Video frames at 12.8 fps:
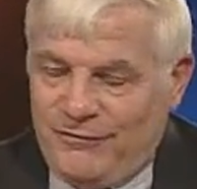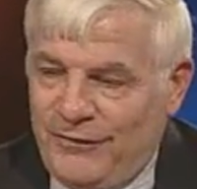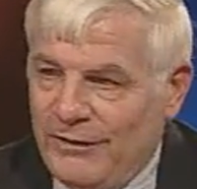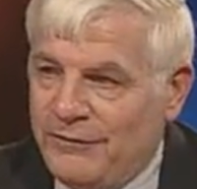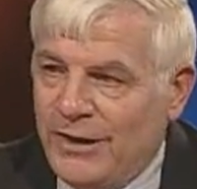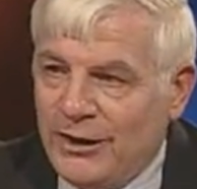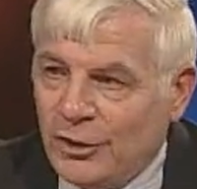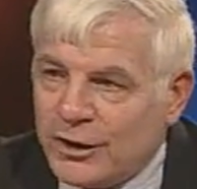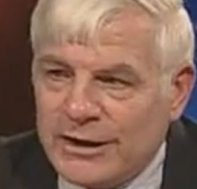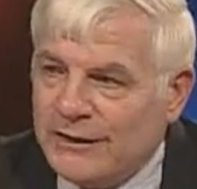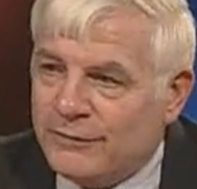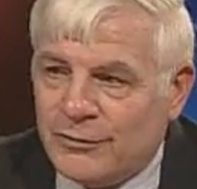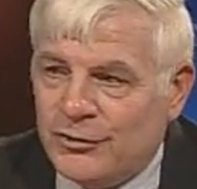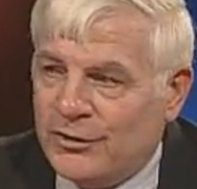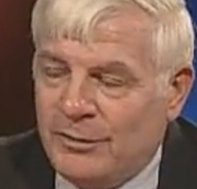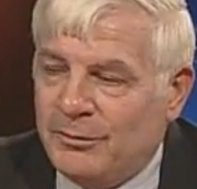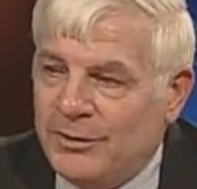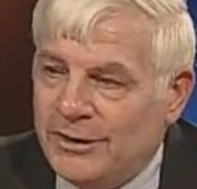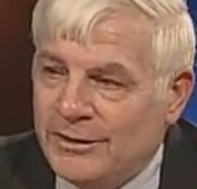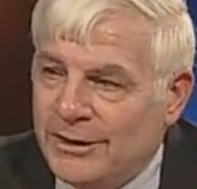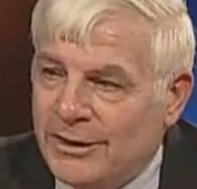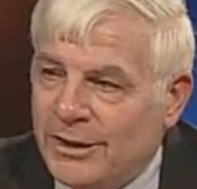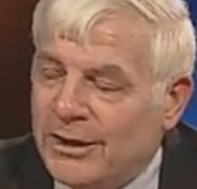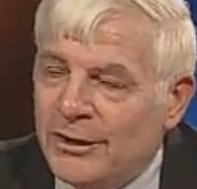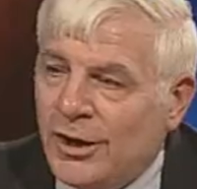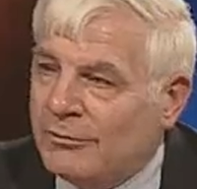f looking for something there
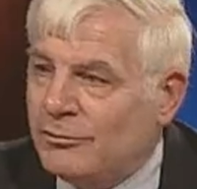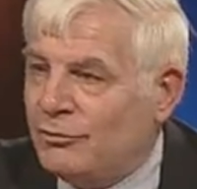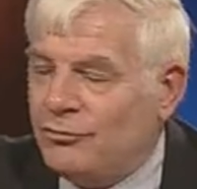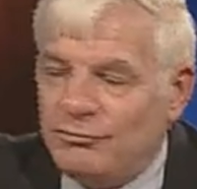and not,